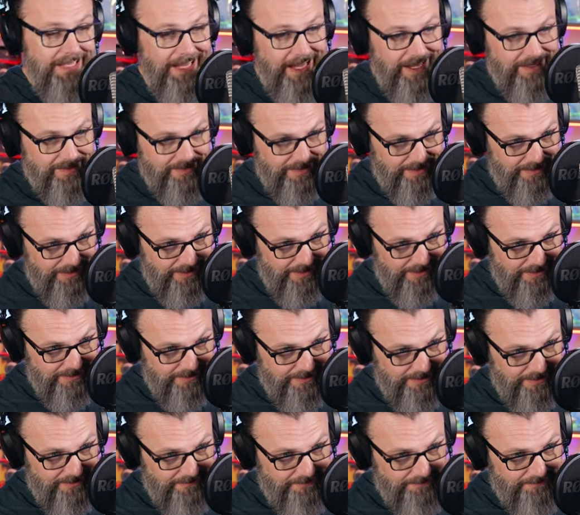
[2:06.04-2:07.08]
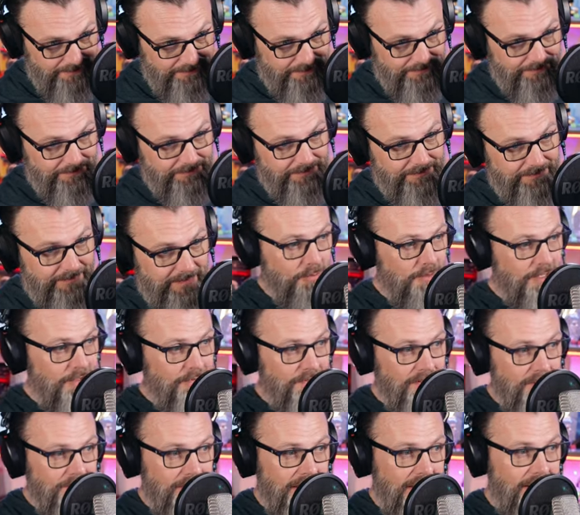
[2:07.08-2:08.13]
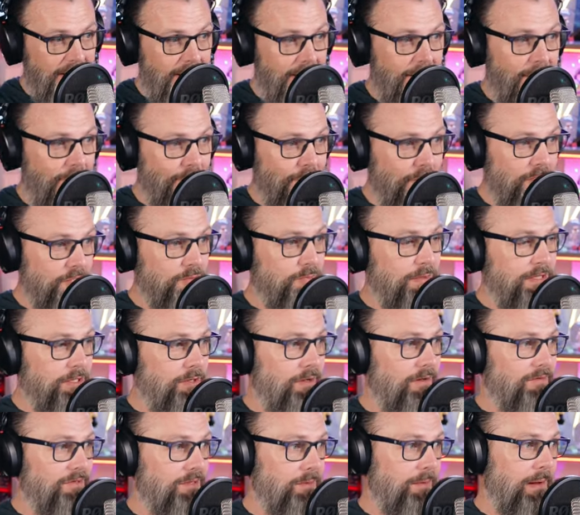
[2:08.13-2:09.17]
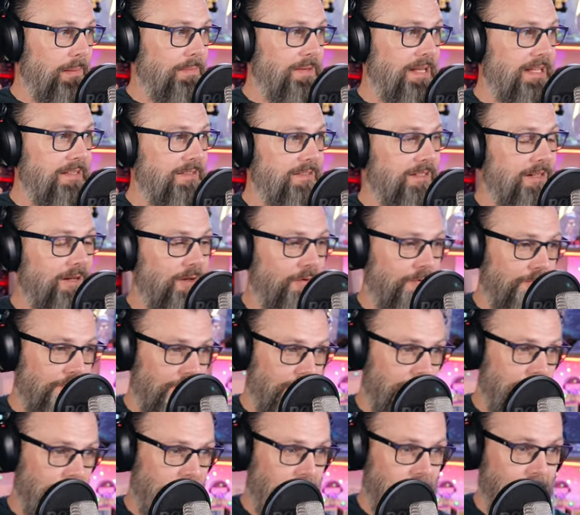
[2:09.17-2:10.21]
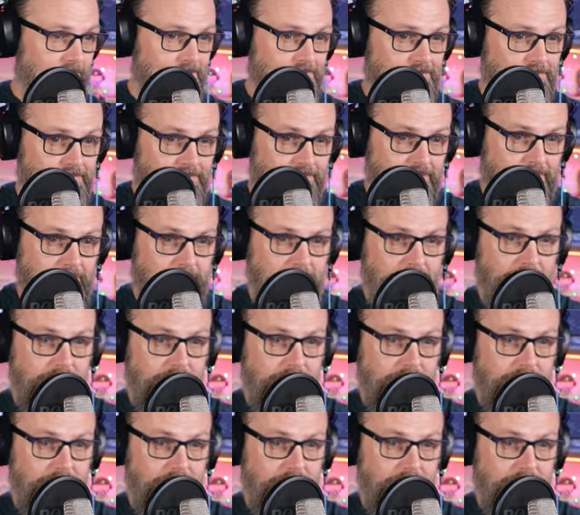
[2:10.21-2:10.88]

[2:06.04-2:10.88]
am I the Asconaut? A little bit of feedback here first. We do have some updates to go through, though.